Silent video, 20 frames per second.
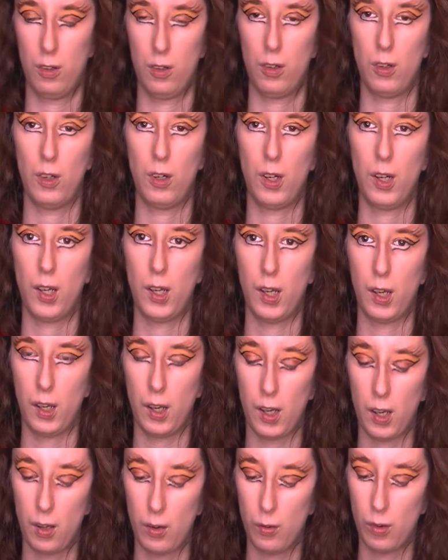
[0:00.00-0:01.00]

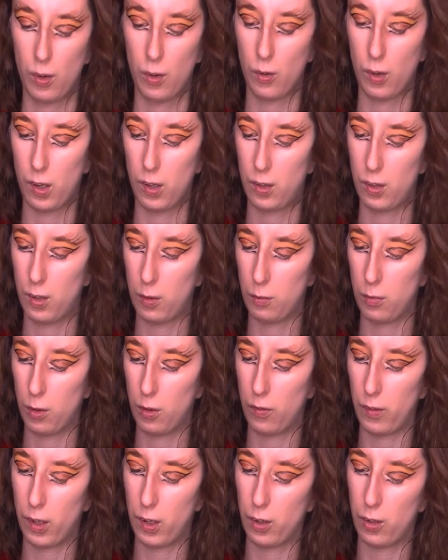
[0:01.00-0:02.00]
Alright, now we're going to
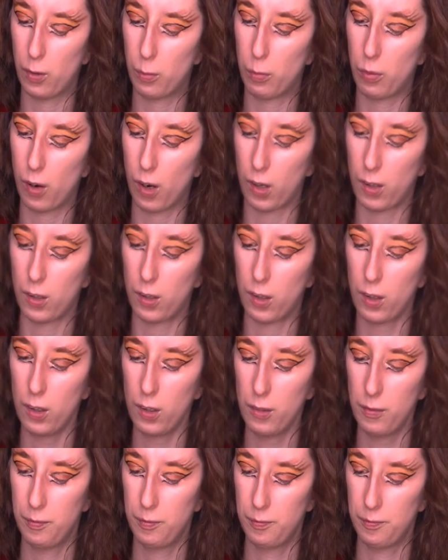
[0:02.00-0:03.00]
move into
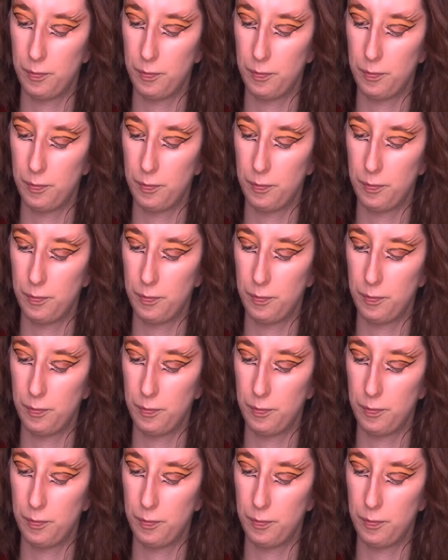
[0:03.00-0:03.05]
bronzer.